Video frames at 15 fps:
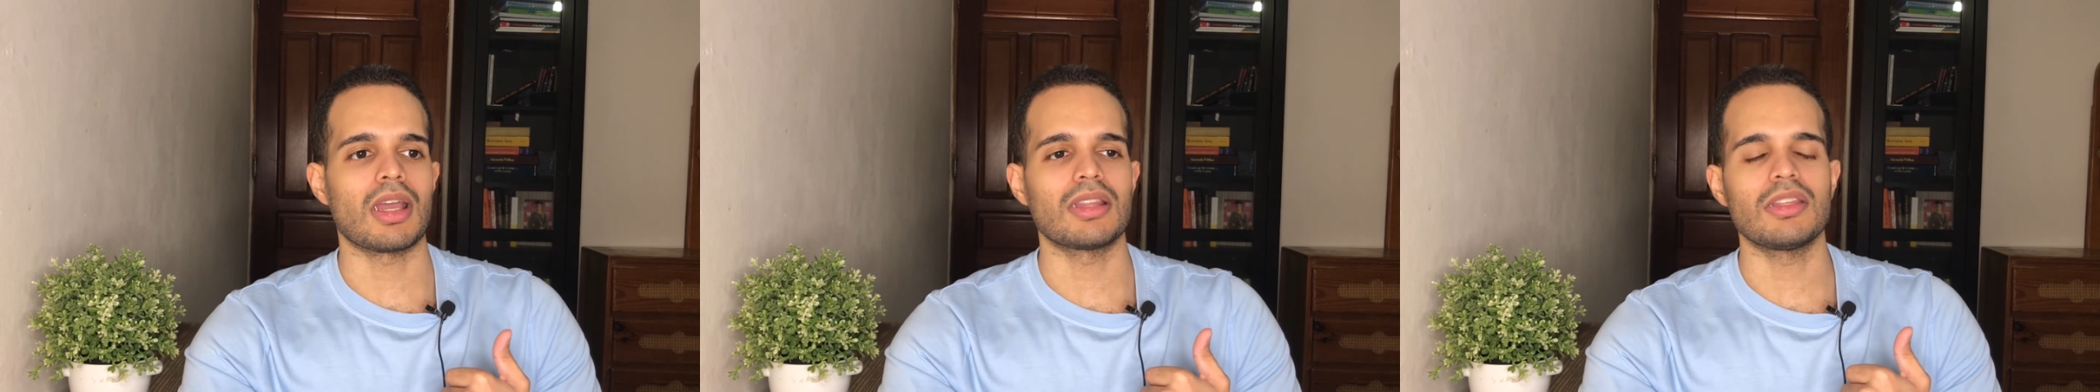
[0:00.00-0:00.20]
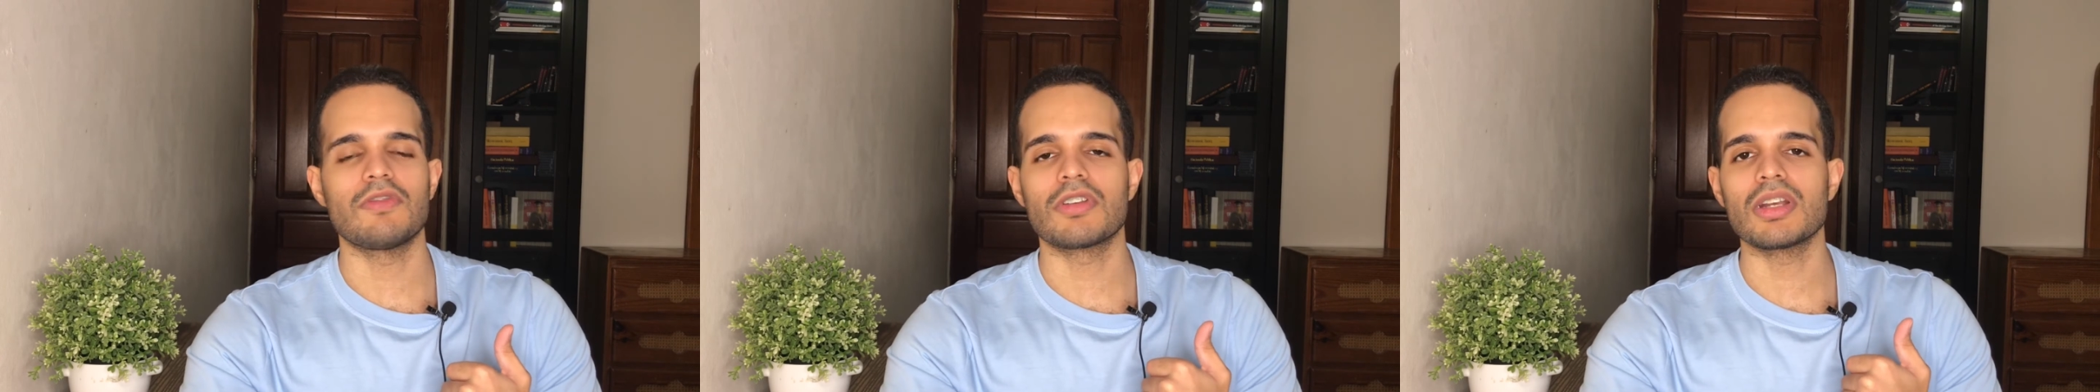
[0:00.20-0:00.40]
at
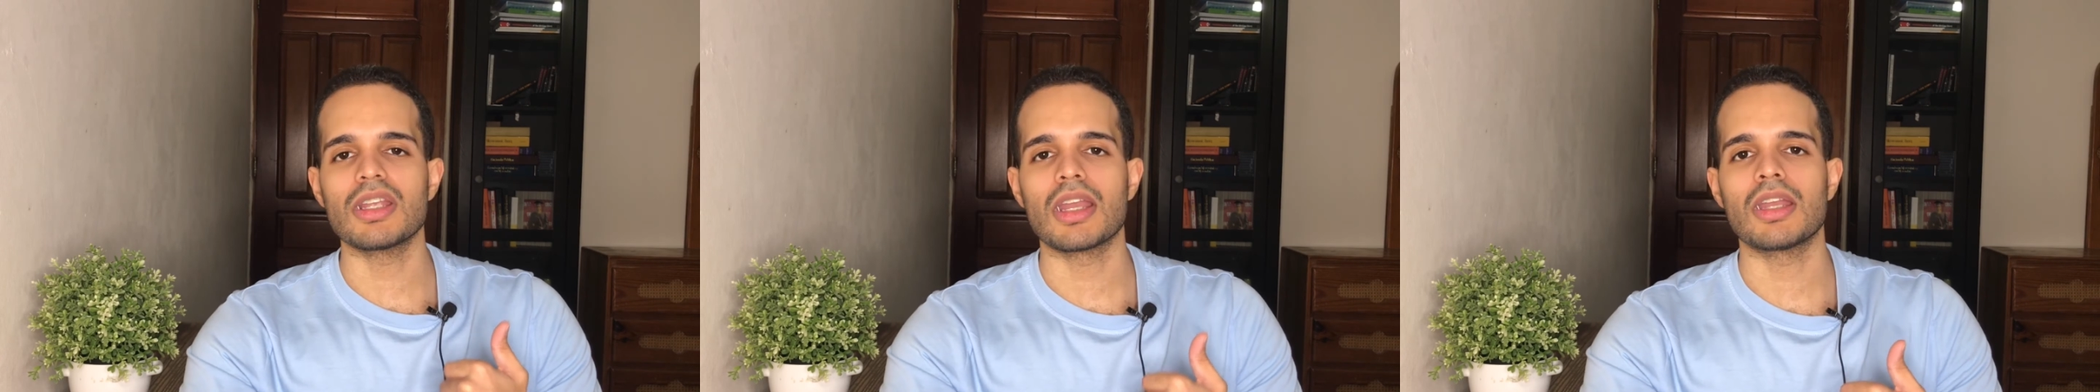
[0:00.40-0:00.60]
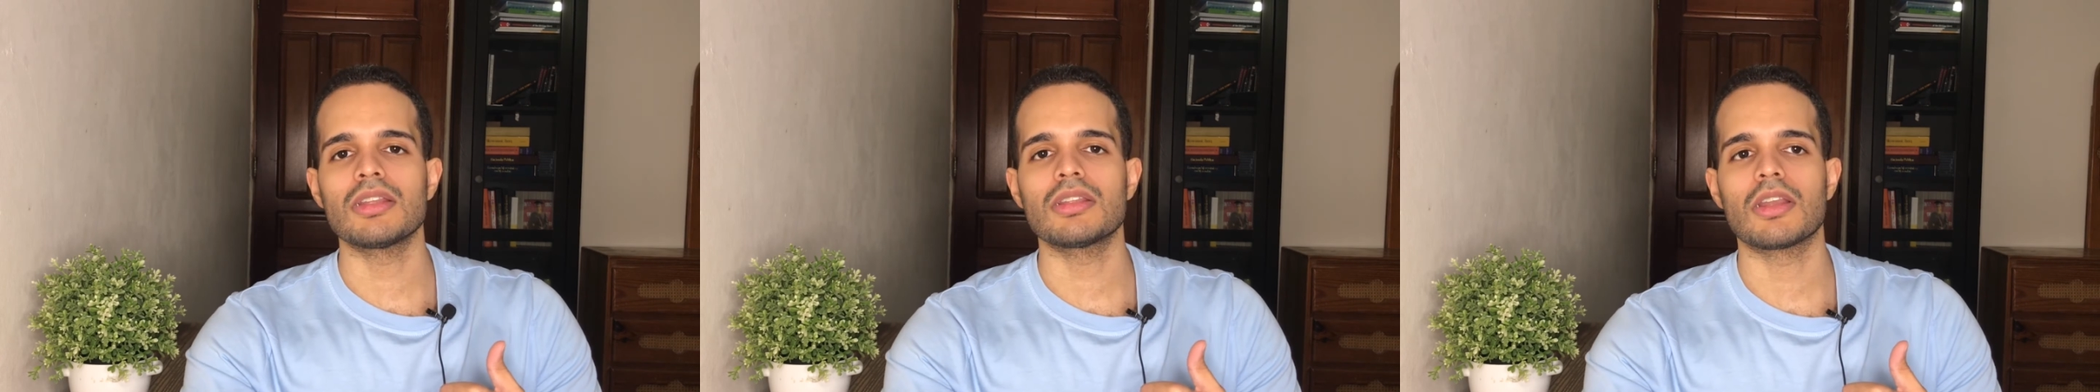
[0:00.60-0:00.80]
the very
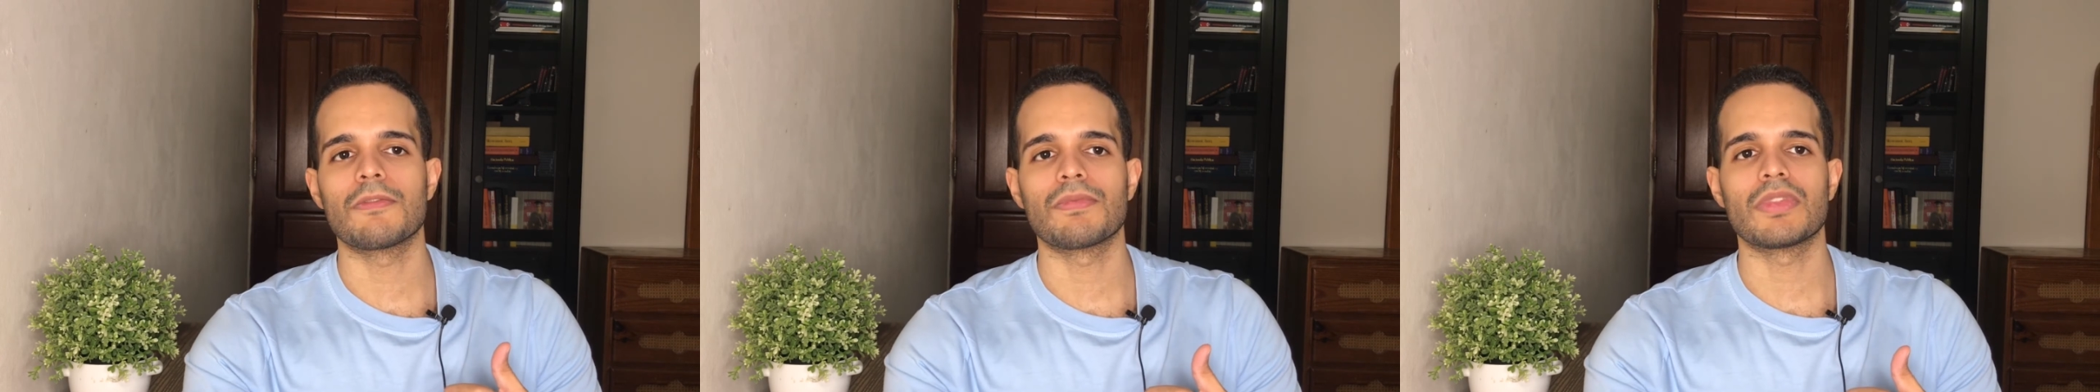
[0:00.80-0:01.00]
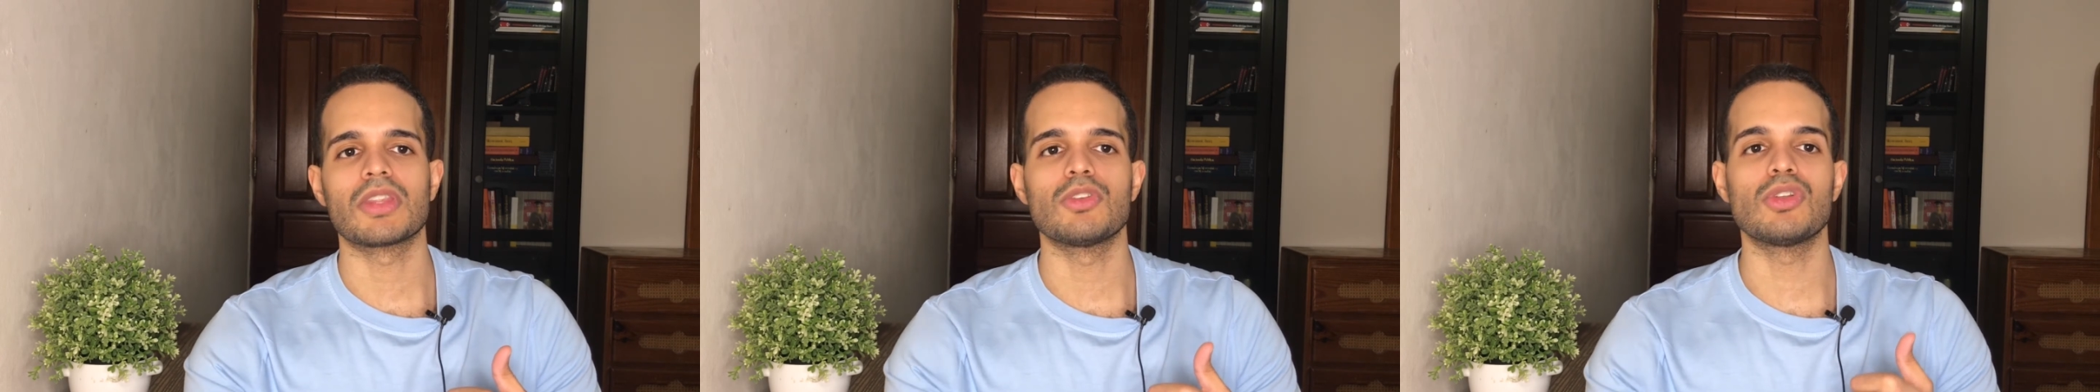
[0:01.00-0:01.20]
end
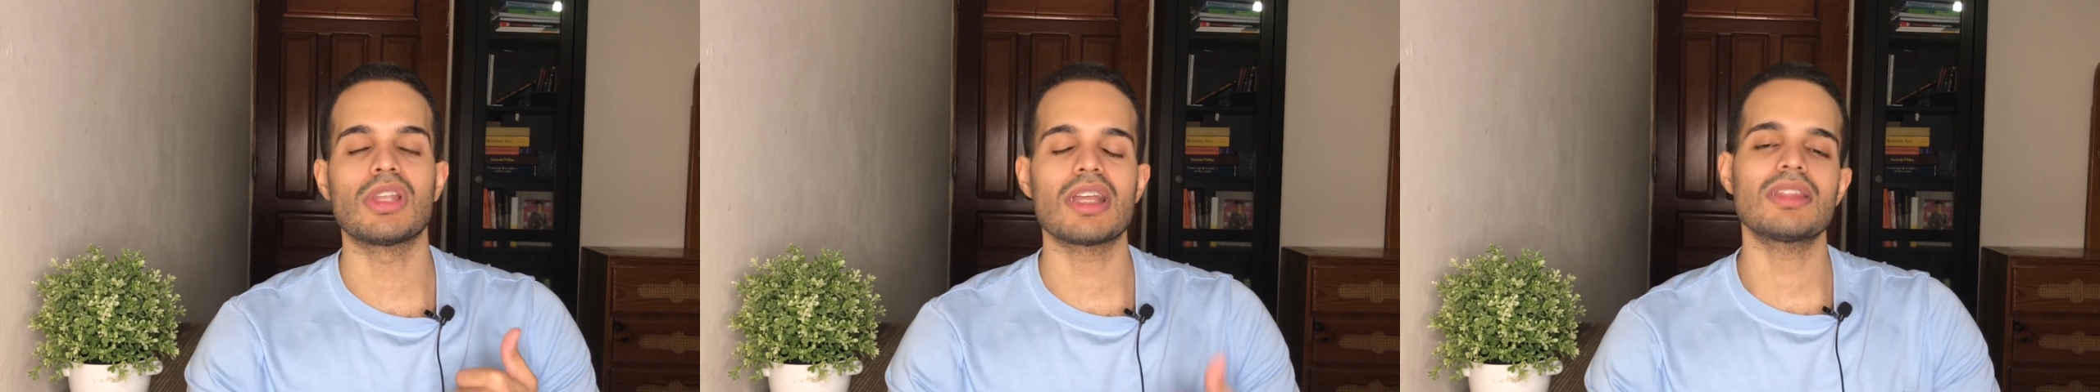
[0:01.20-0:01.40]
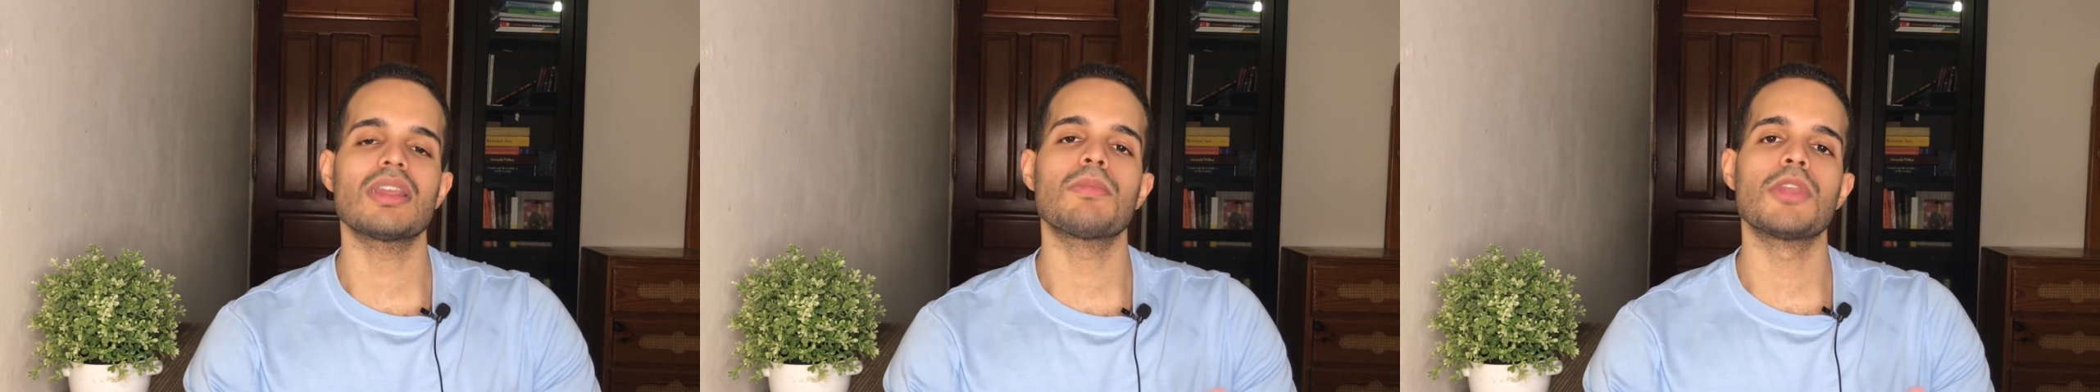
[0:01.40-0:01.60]
you
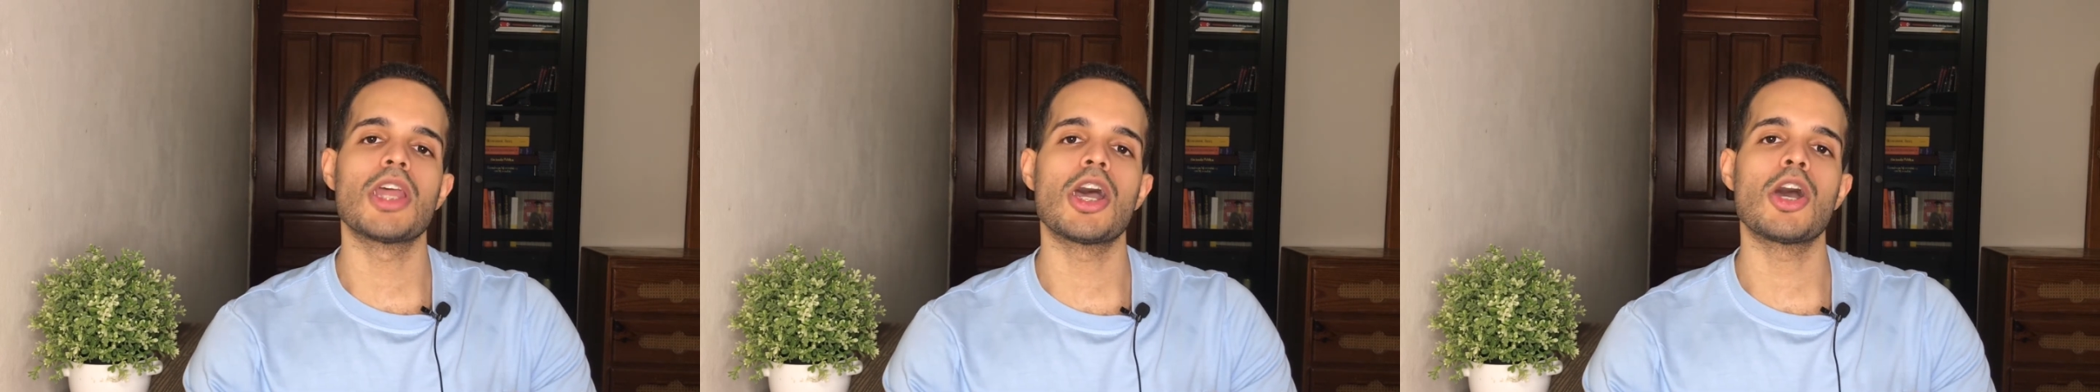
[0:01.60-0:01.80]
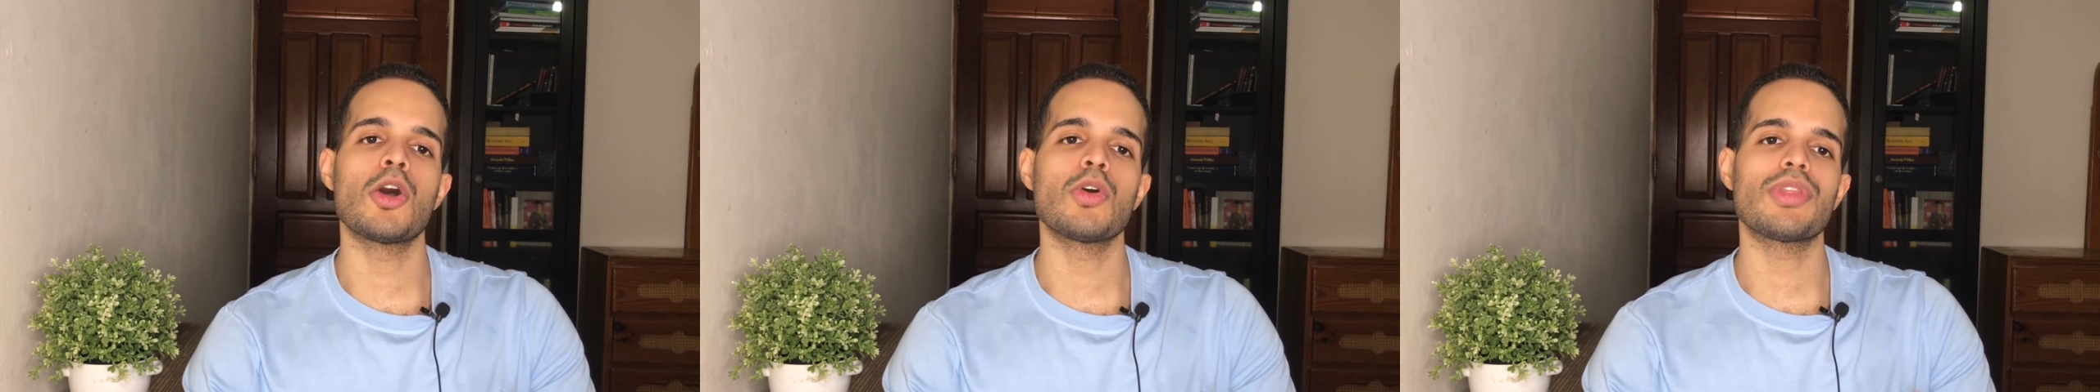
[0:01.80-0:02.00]
let them know